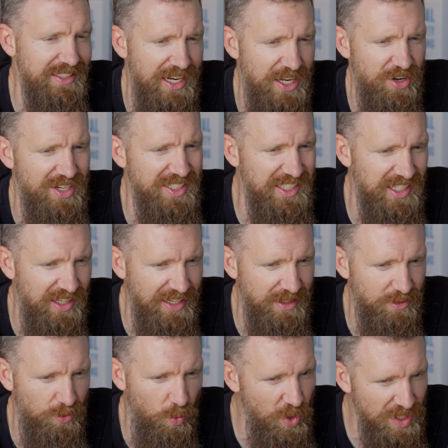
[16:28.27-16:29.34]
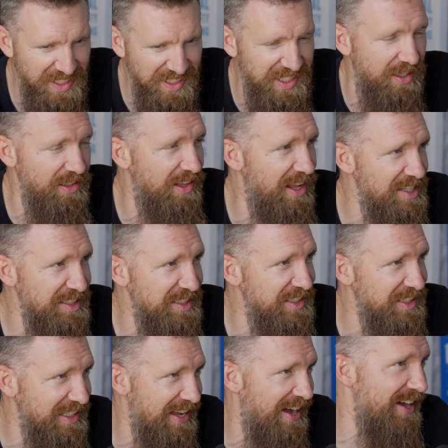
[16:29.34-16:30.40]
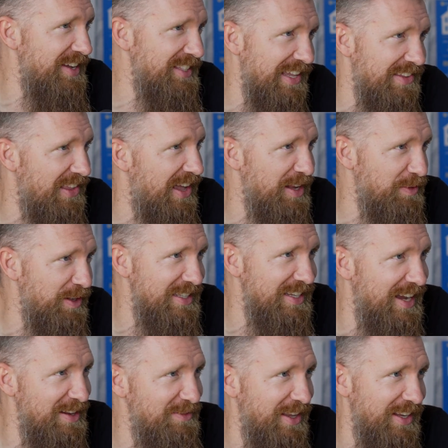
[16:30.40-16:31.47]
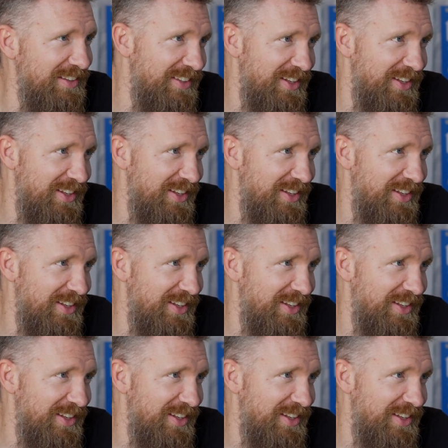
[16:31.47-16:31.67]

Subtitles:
and I tried to sell like wooden sunglasses and kites online one time, like,